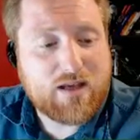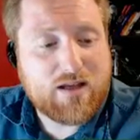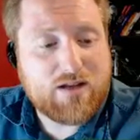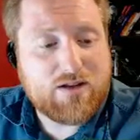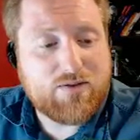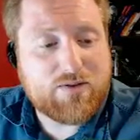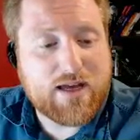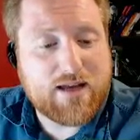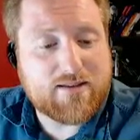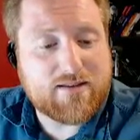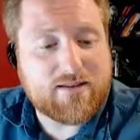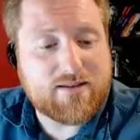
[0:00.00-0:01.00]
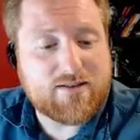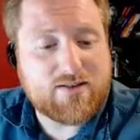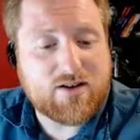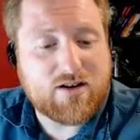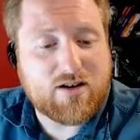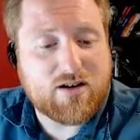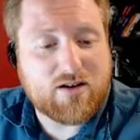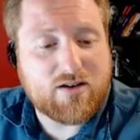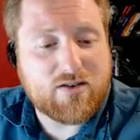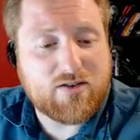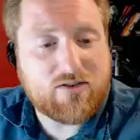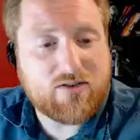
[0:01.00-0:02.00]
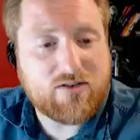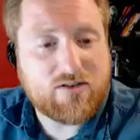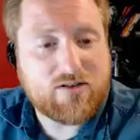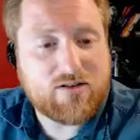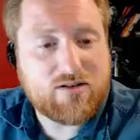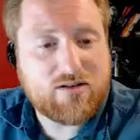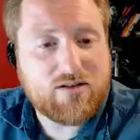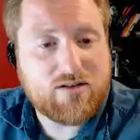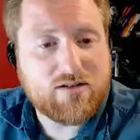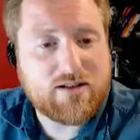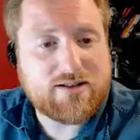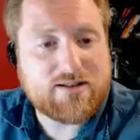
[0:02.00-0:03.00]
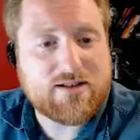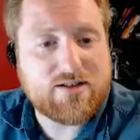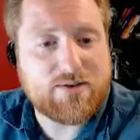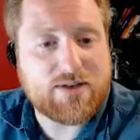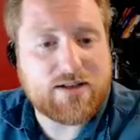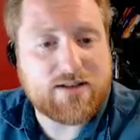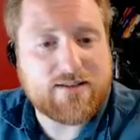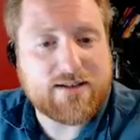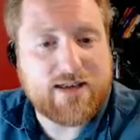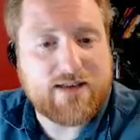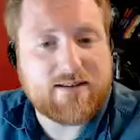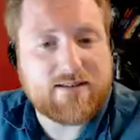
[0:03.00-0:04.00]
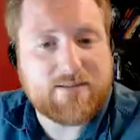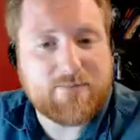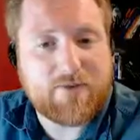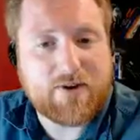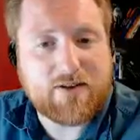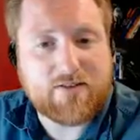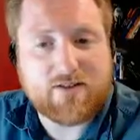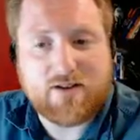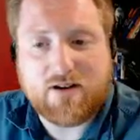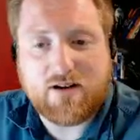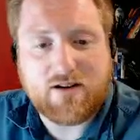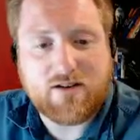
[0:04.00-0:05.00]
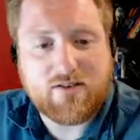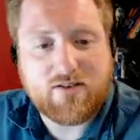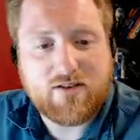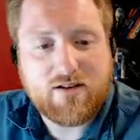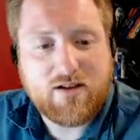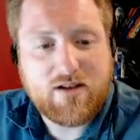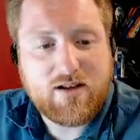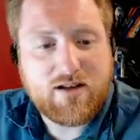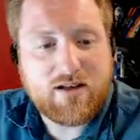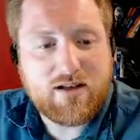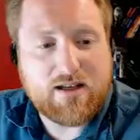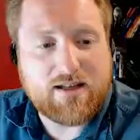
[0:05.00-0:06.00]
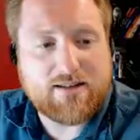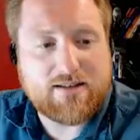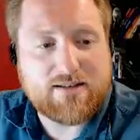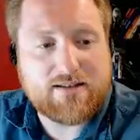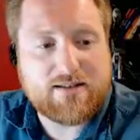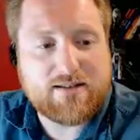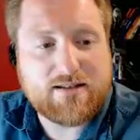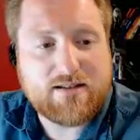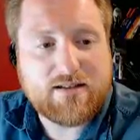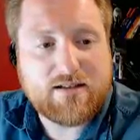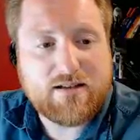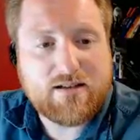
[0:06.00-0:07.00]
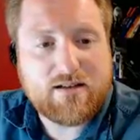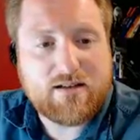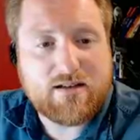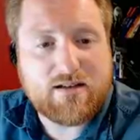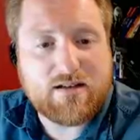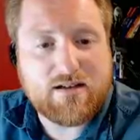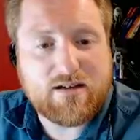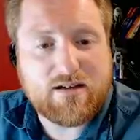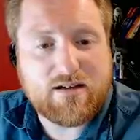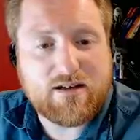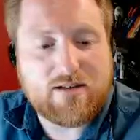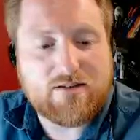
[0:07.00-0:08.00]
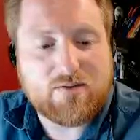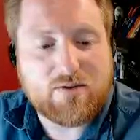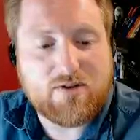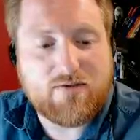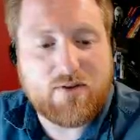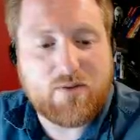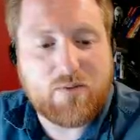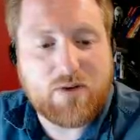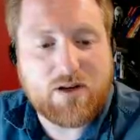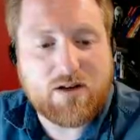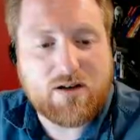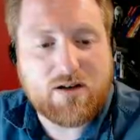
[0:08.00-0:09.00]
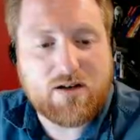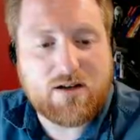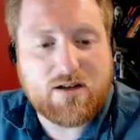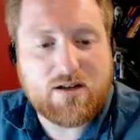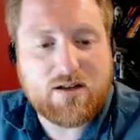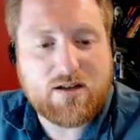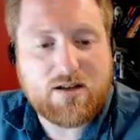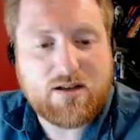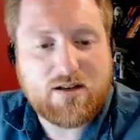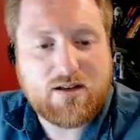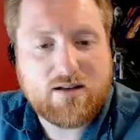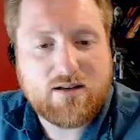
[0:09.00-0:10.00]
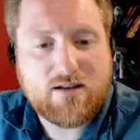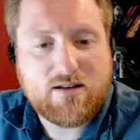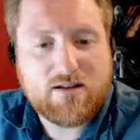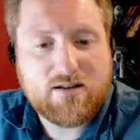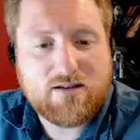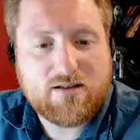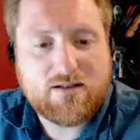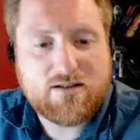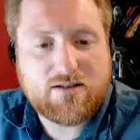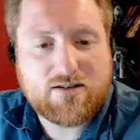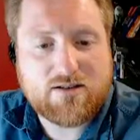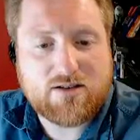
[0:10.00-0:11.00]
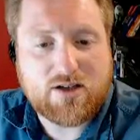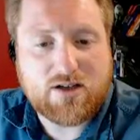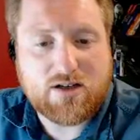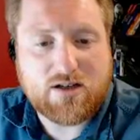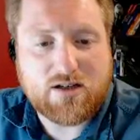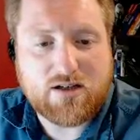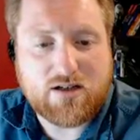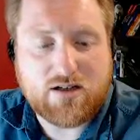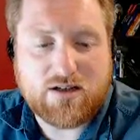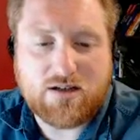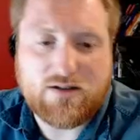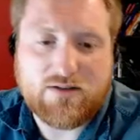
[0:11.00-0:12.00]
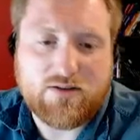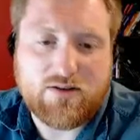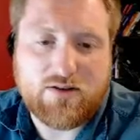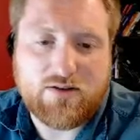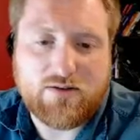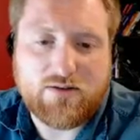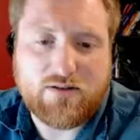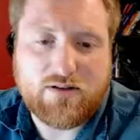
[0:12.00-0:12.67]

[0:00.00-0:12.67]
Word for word: You gaze at the stars. Let's do it. Let's gaze at some fucking stars. It's a sort of a weird star. No, oh.